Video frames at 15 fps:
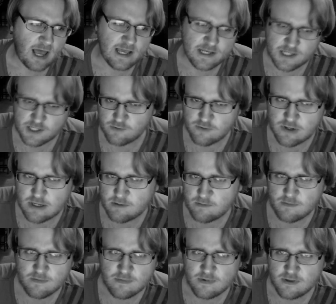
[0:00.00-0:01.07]
ice
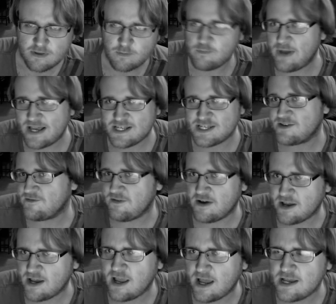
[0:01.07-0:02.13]
cream, the best
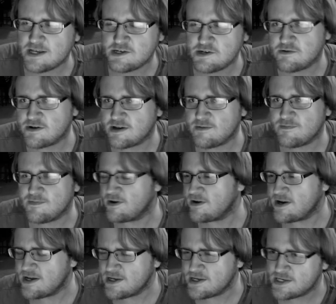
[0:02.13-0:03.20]
fucking ice cream
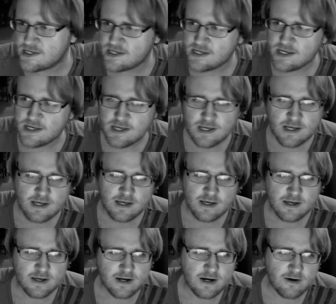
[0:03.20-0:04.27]
there is.
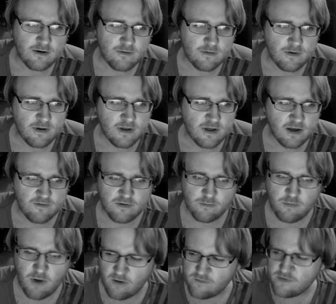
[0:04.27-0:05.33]
You know,
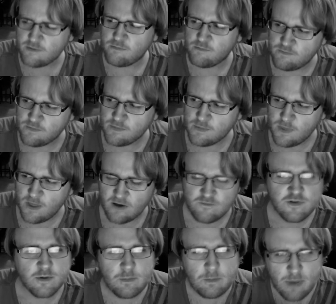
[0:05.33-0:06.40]

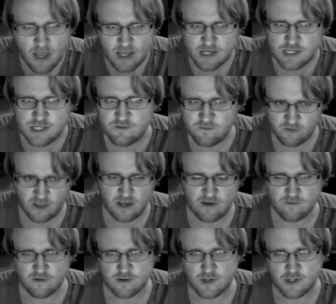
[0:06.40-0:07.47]
of the base
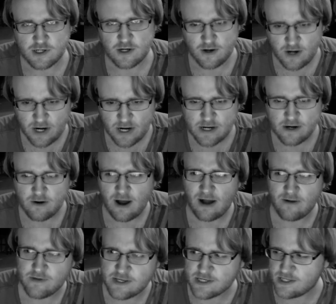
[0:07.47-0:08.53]
flavors. All right, you know,
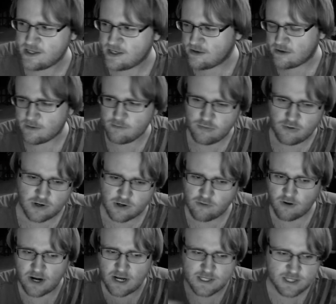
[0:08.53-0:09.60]
obviously you can put
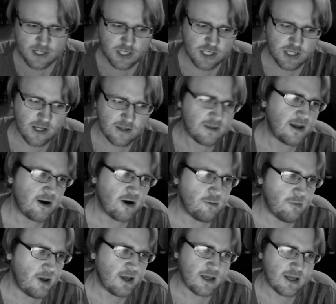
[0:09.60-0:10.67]
crazy shit in there
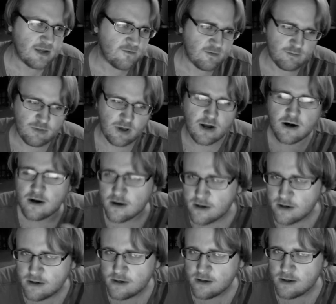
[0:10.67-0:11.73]
and make it even better.